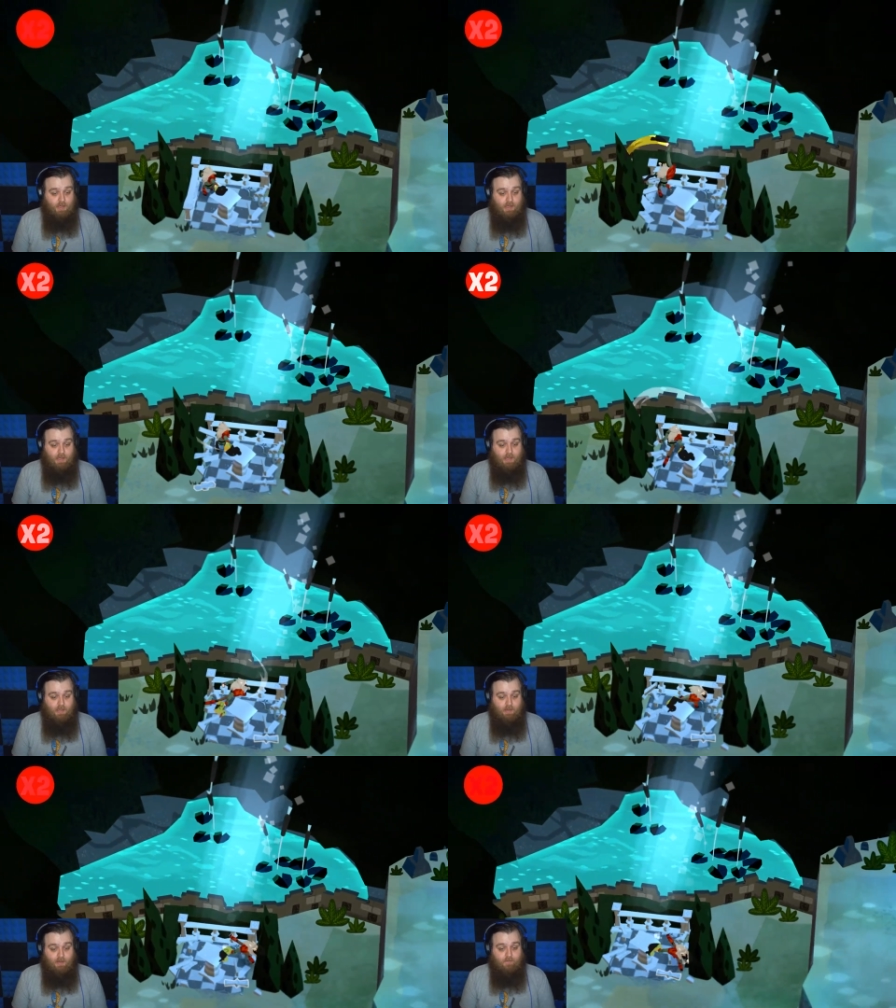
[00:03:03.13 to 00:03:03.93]

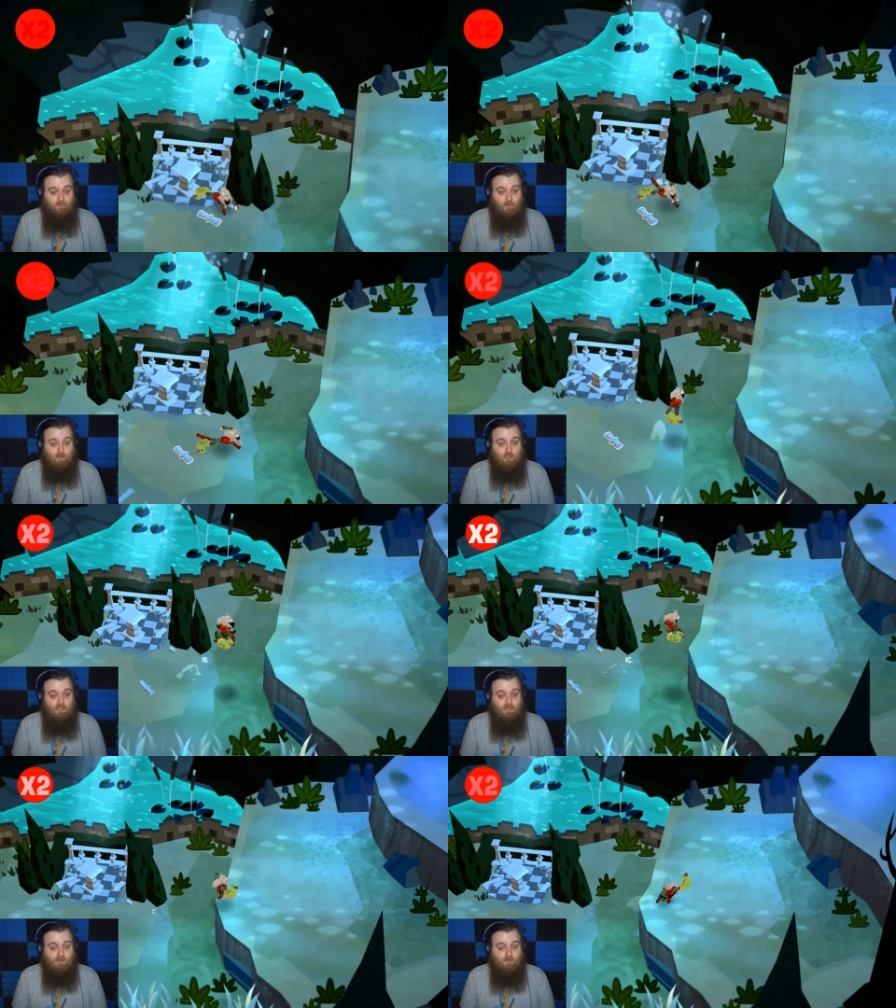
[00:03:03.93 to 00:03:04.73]
Hey, I have a rubber
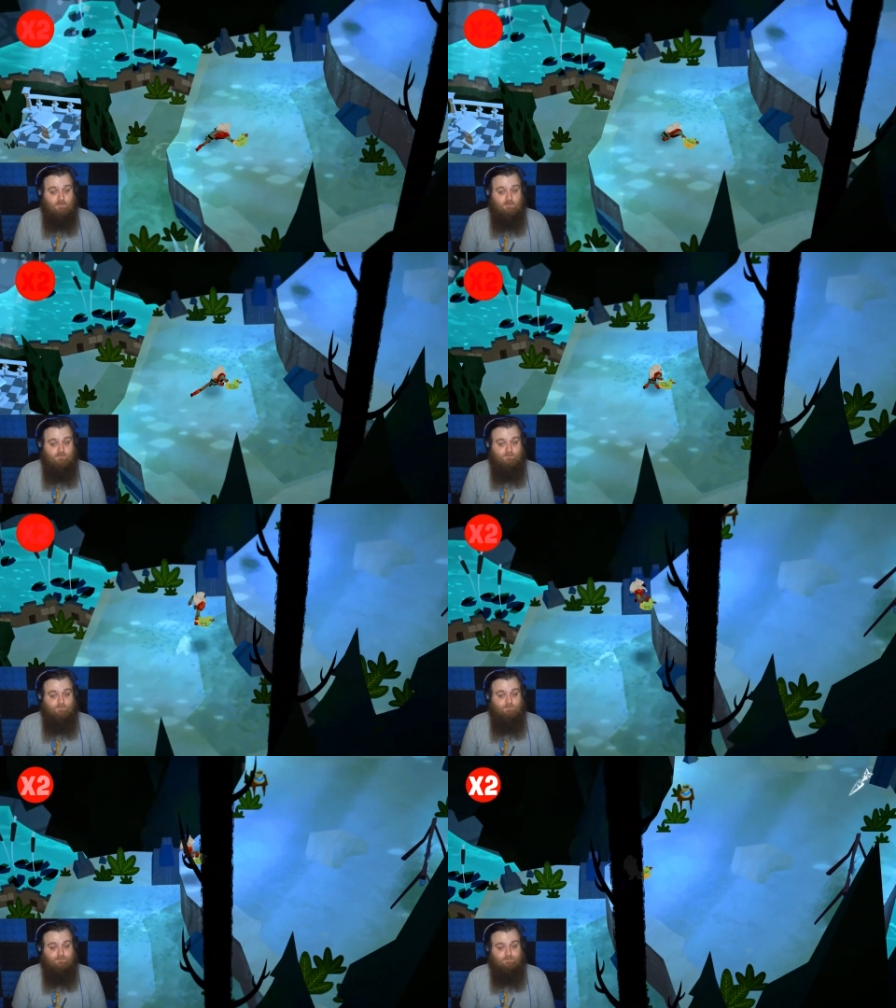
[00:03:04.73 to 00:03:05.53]
ducky now.
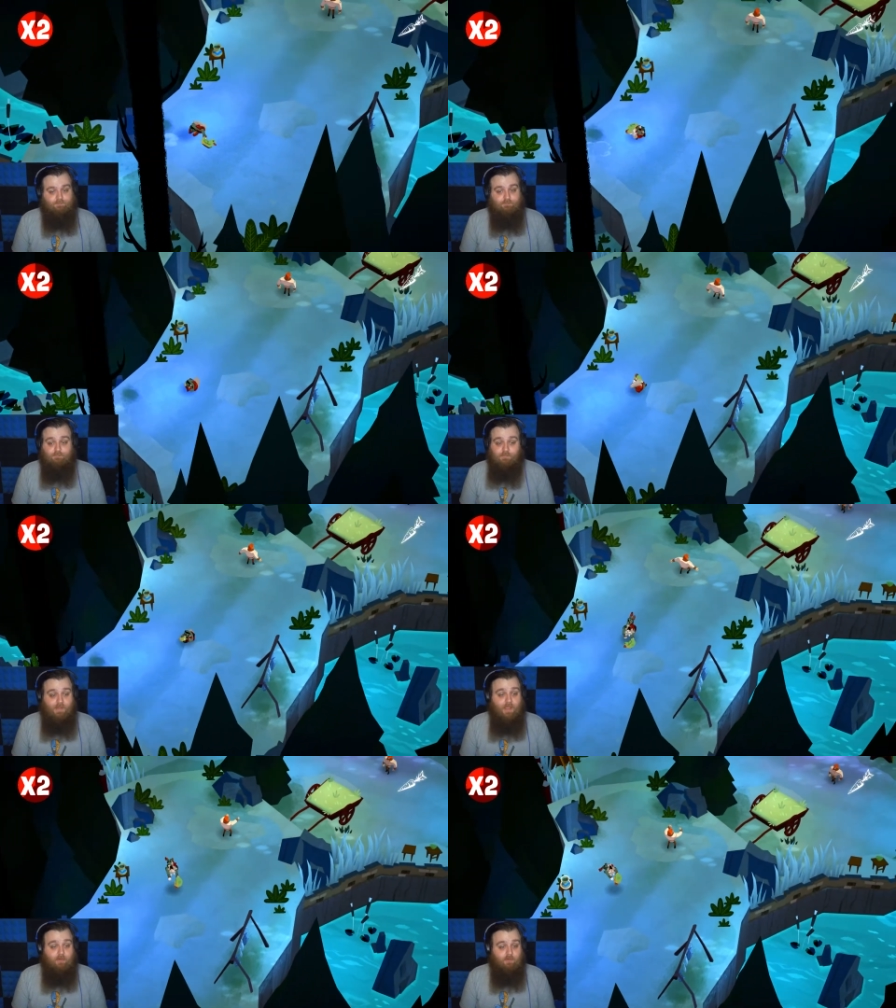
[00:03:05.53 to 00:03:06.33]
Now